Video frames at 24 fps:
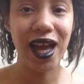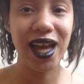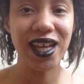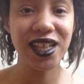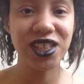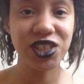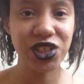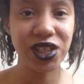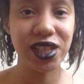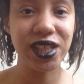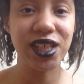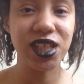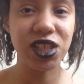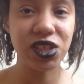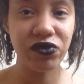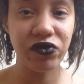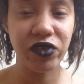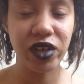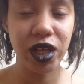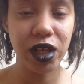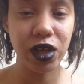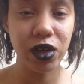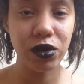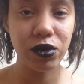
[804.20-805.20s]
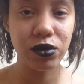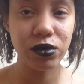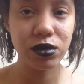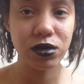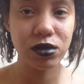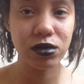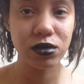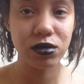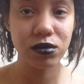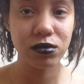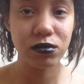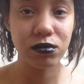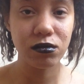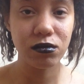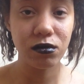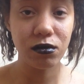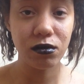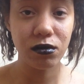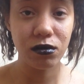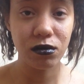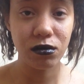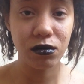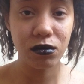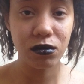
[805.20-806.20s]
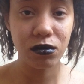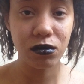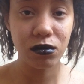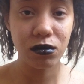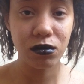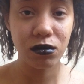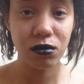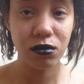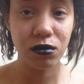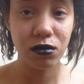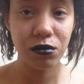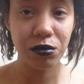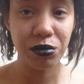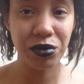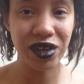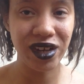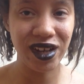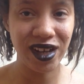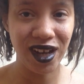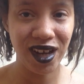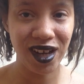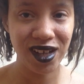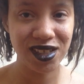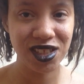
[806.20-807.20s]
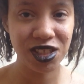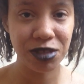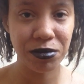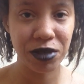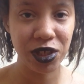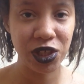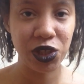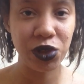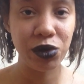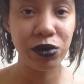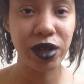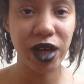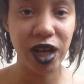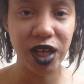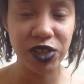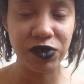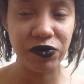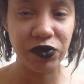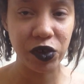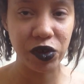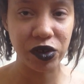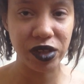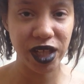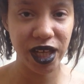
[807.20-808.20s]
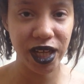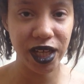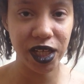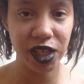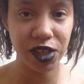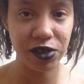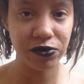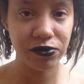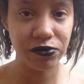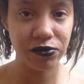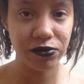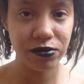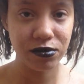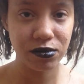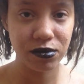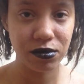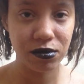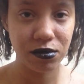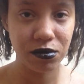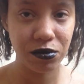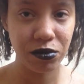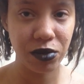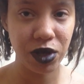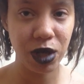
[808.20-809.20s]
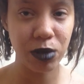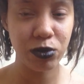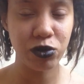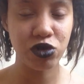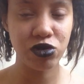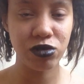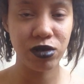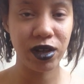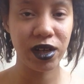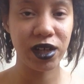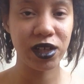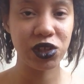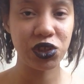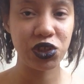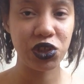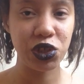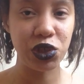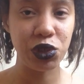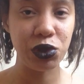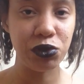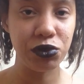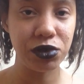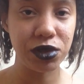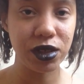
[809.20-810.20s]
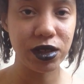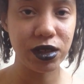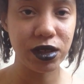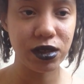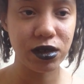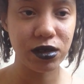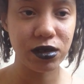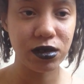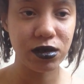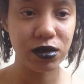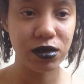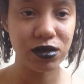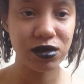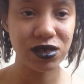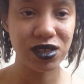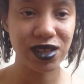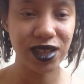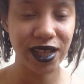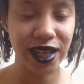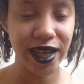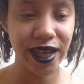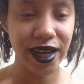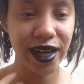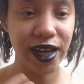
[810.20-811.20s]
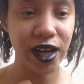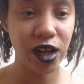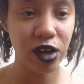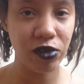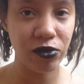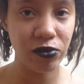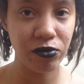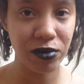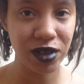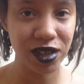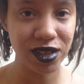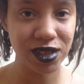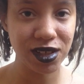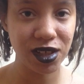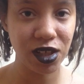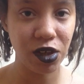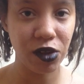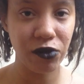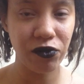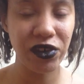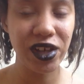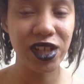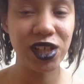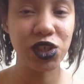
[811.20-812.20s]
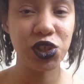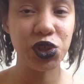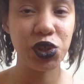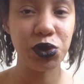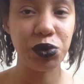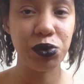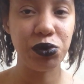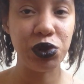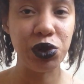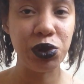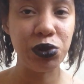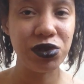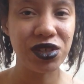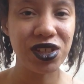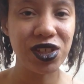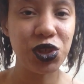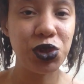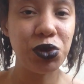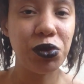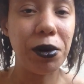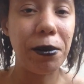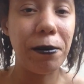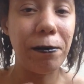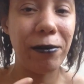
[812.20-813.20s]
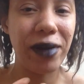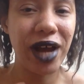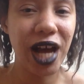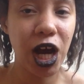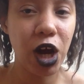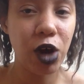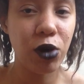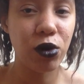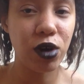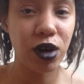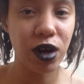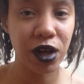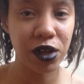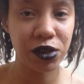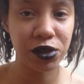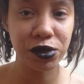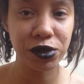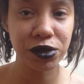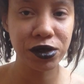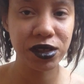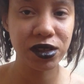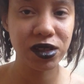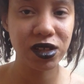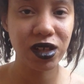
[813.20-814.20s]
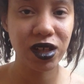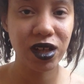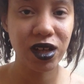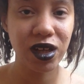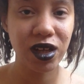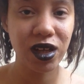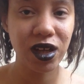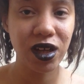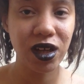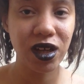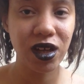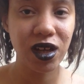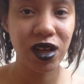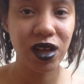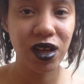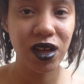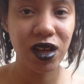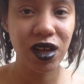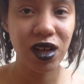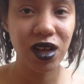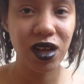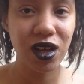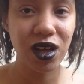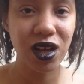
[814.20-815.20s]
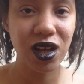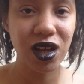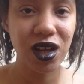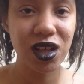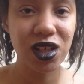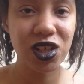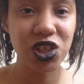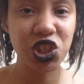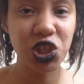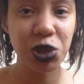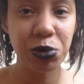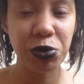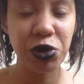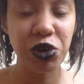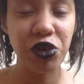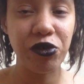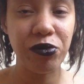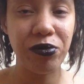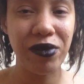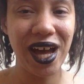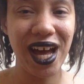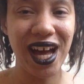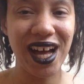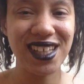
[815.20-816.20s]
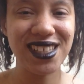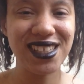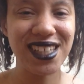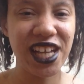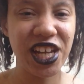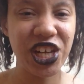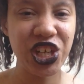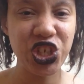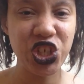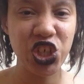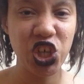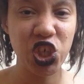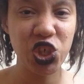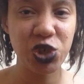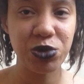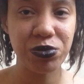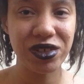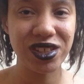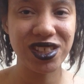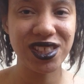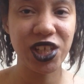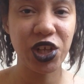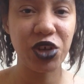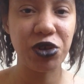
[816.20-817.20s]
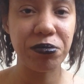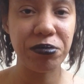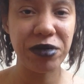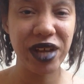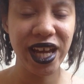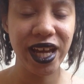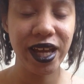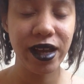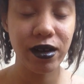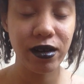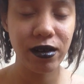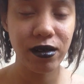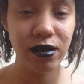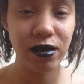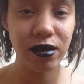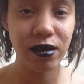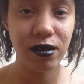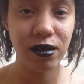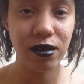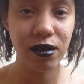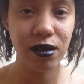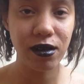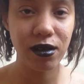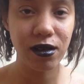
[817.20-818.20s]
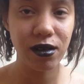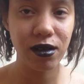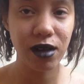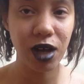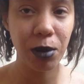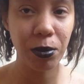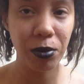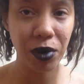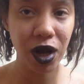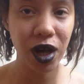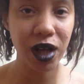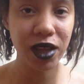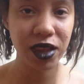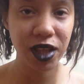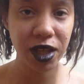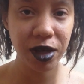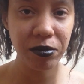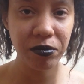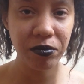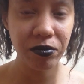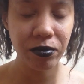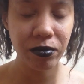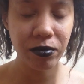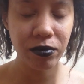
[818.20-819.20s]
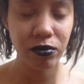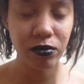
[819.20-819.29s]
into these videos, but not to make you guys feel negative, but I'm trying to use it to get it out of myself and to use it to empower others to move past any judgments that are made upon them.